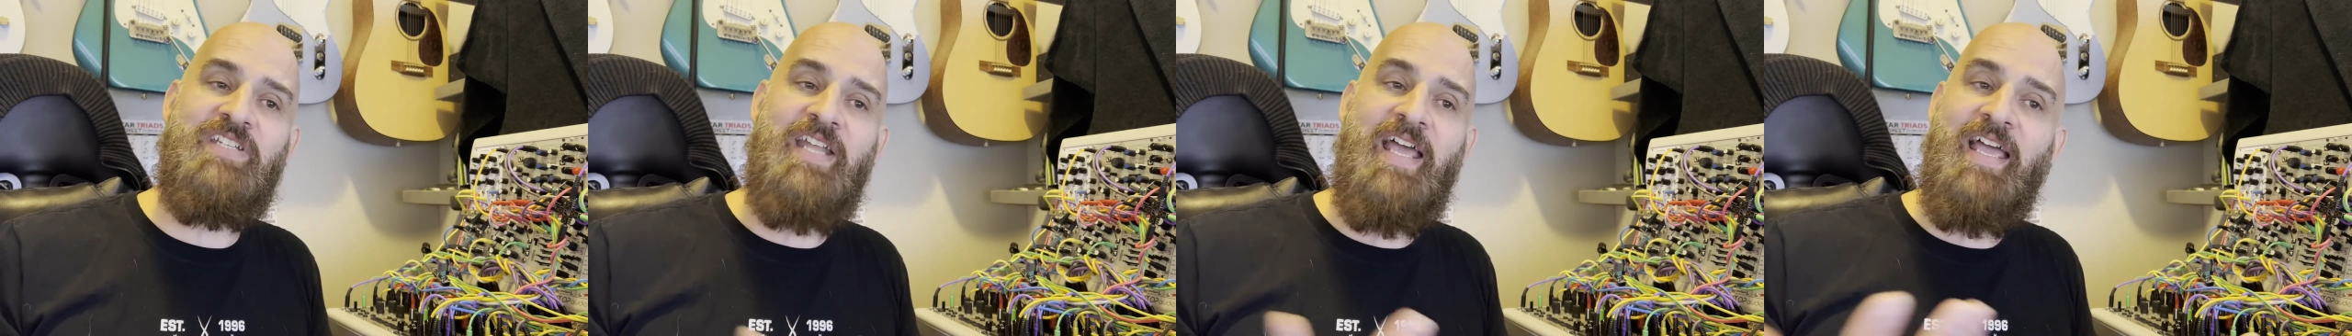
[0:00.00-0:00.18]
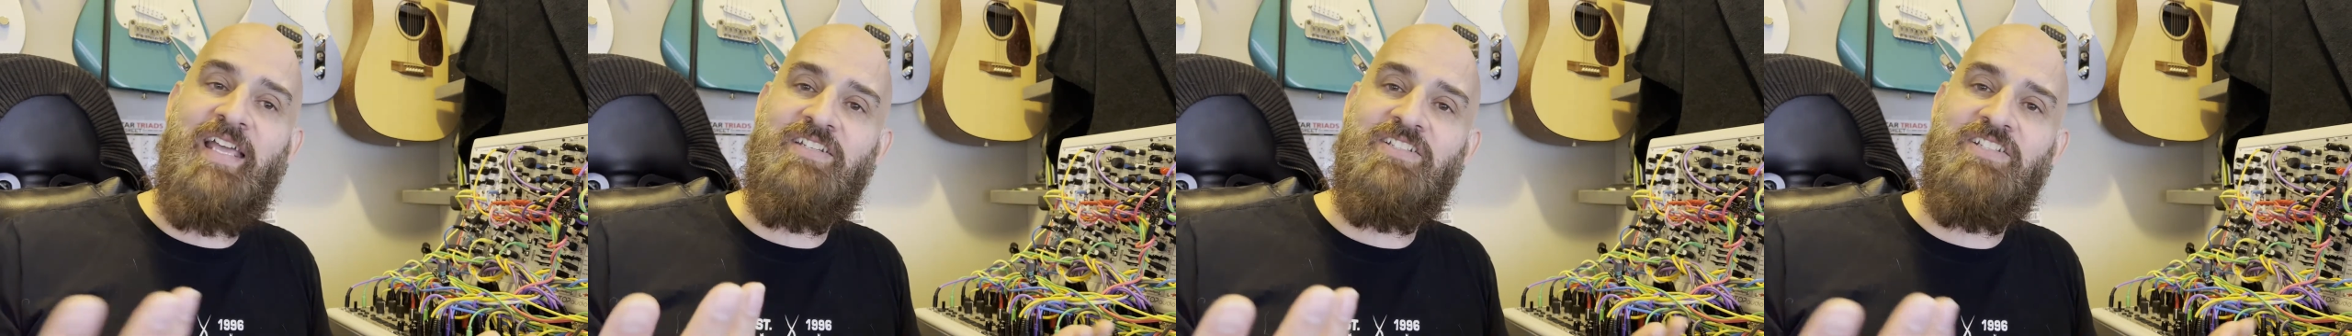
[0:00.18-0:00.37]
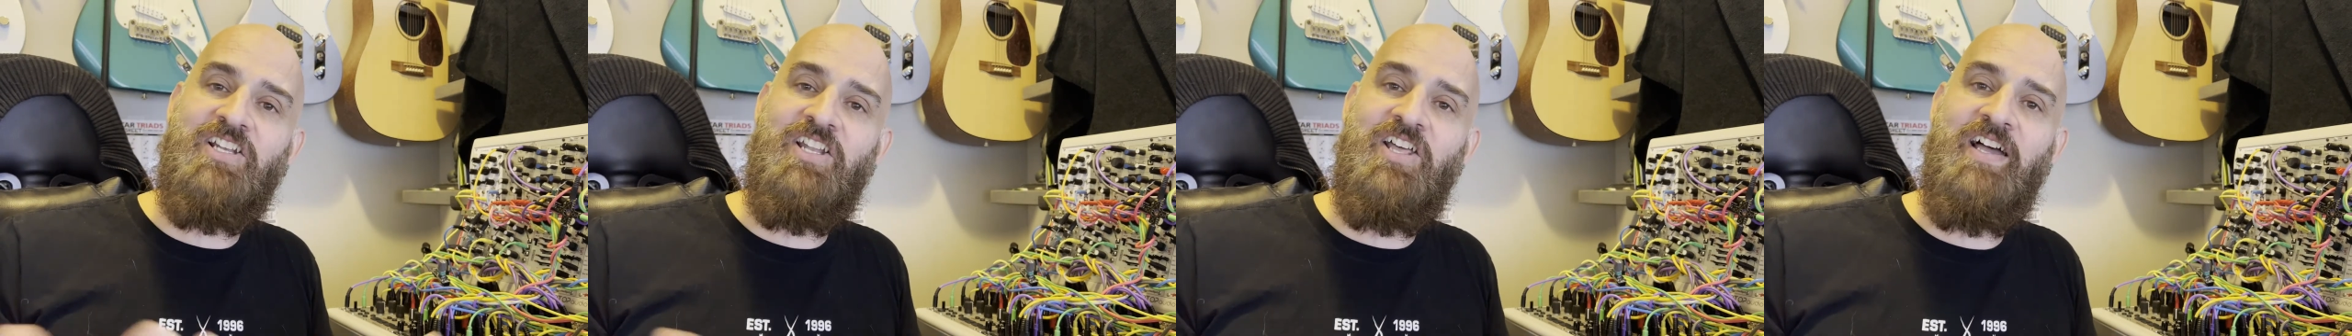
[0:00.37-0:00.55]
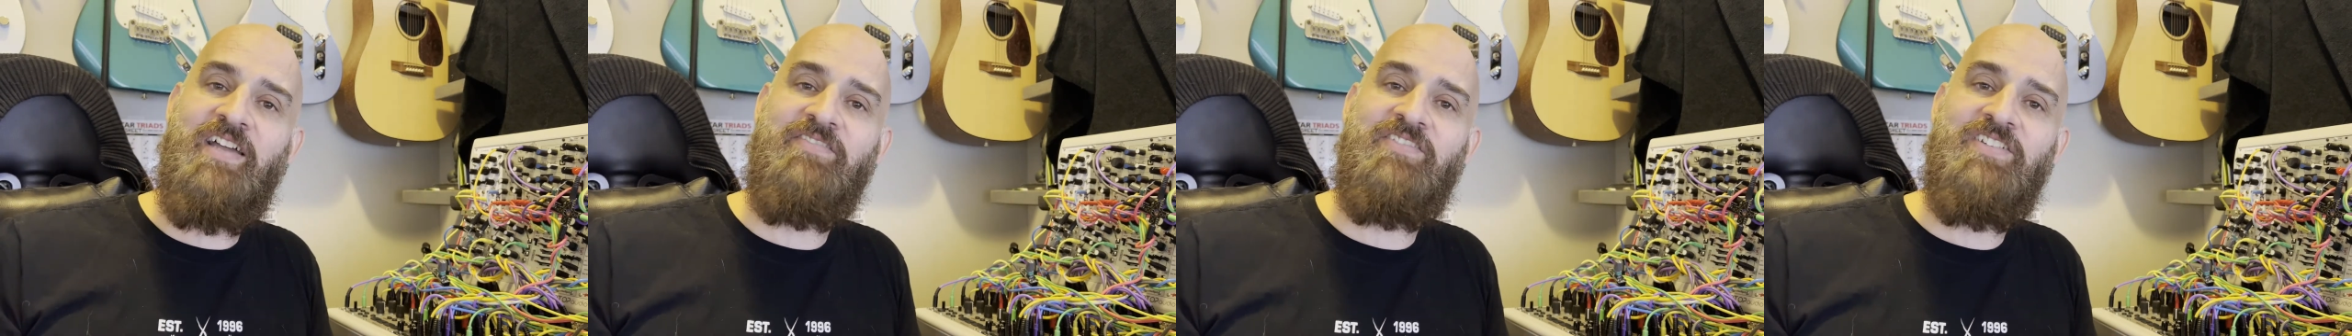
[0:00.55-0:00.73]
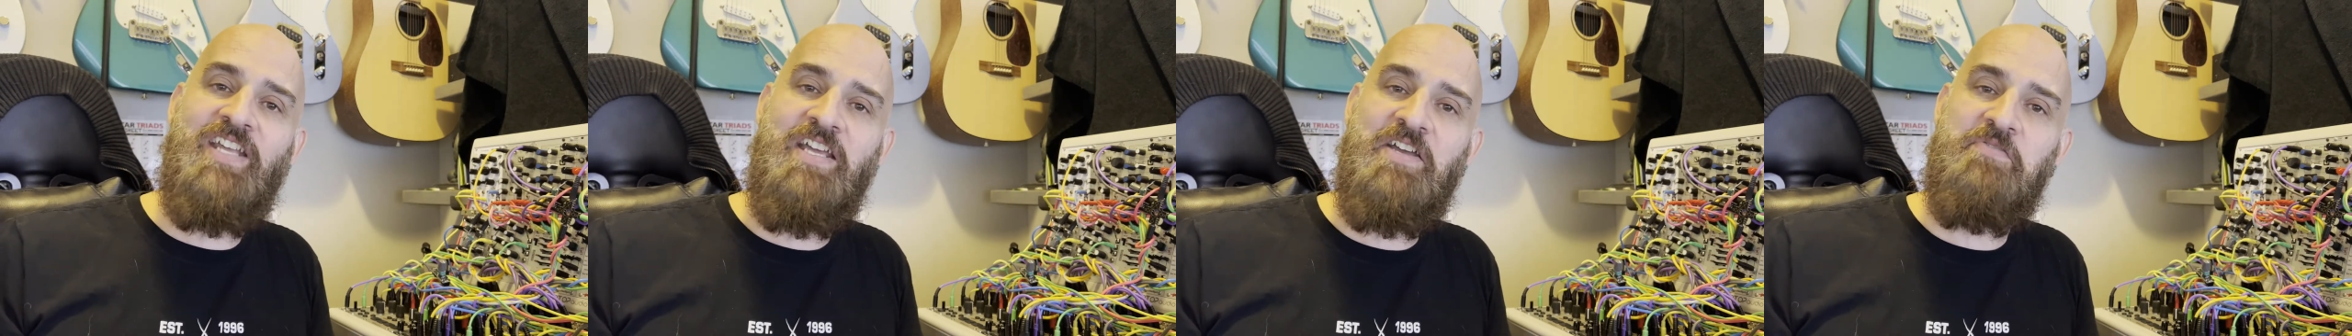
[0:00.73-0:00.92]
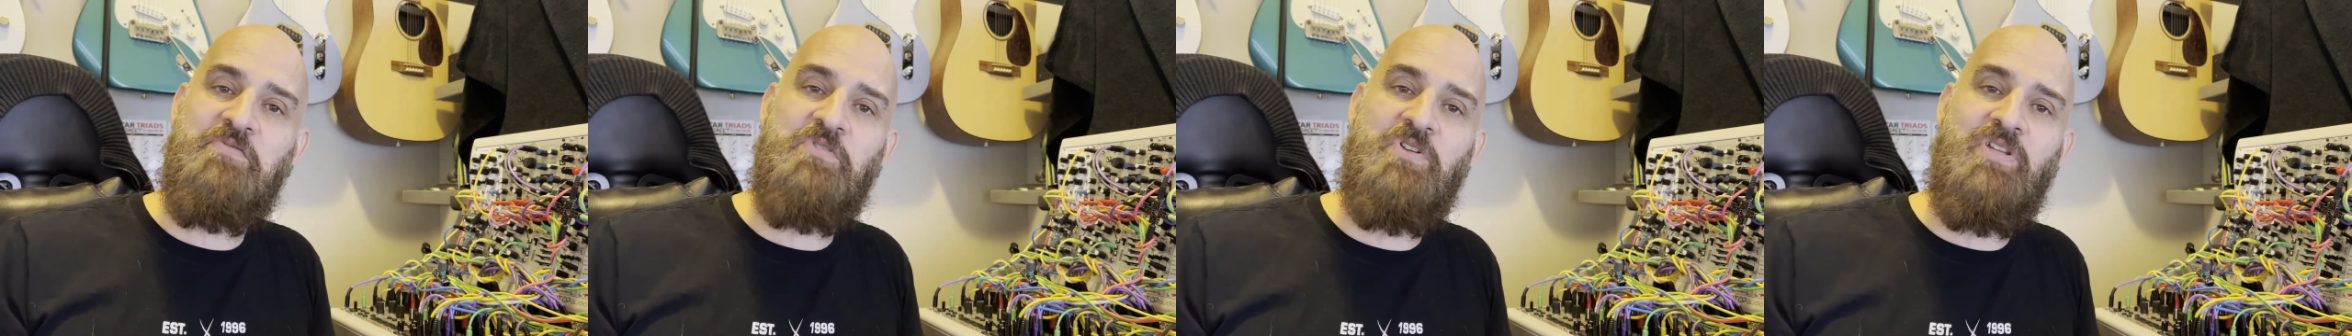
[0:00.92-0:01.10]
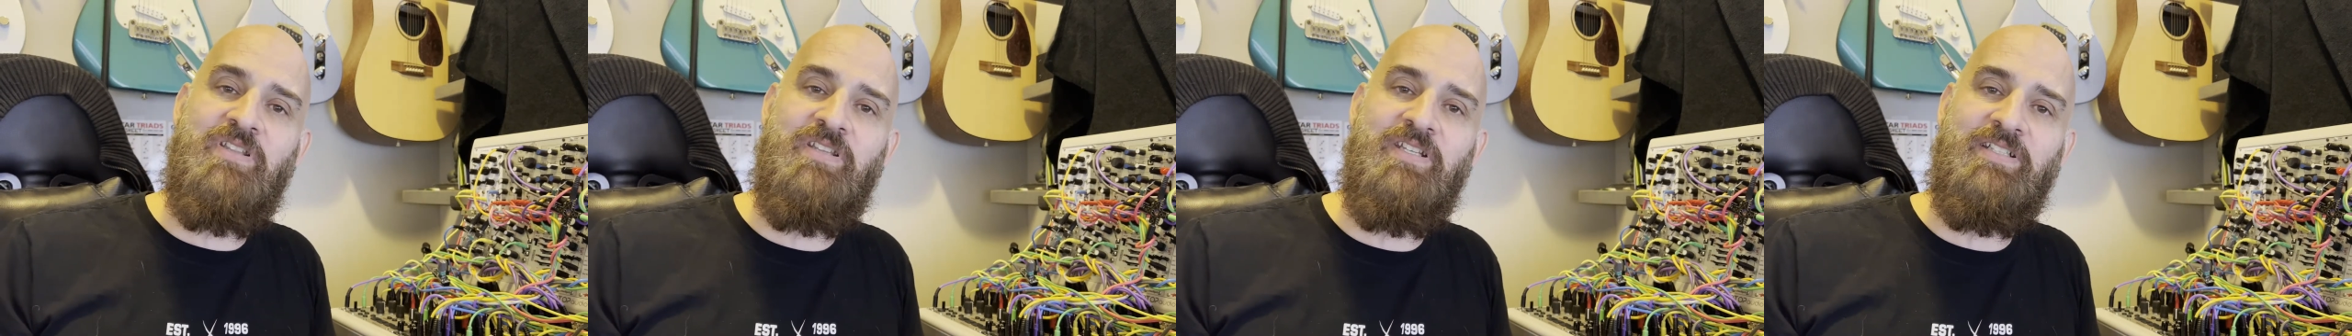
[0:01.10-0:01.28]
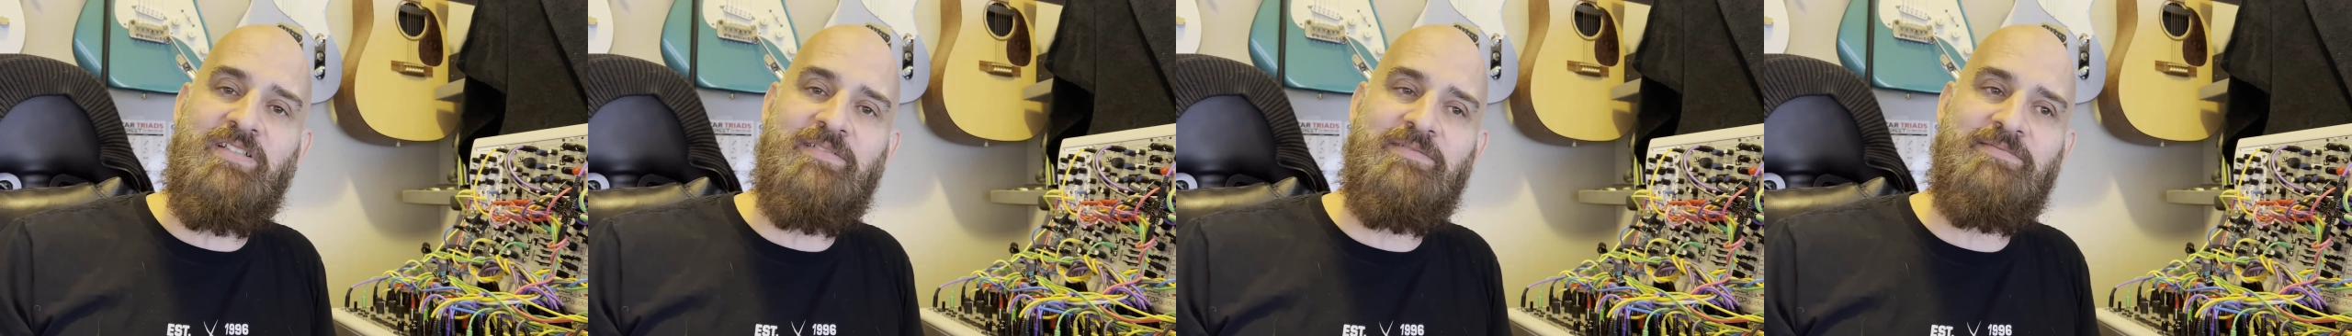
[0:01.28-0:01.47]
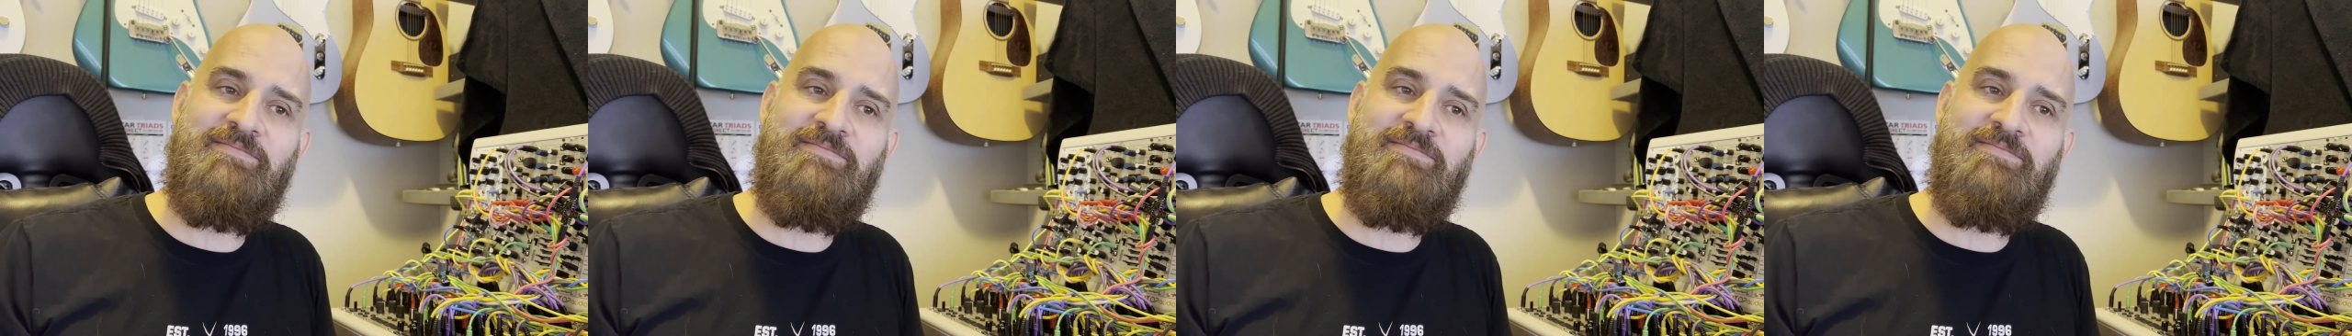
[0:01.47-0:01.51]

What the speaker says: adds life to everything.